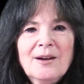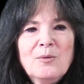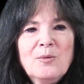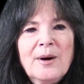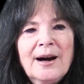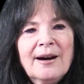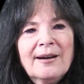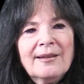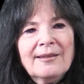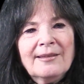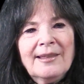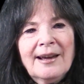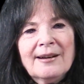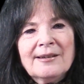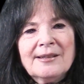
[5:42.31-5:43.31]
where
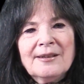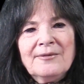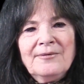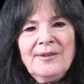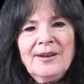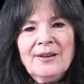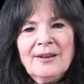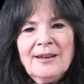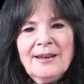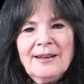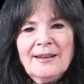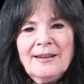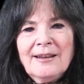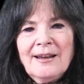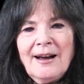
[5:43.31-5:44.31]
there's a
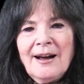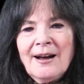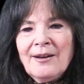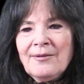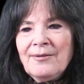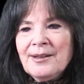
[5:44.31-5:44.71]
feeling of,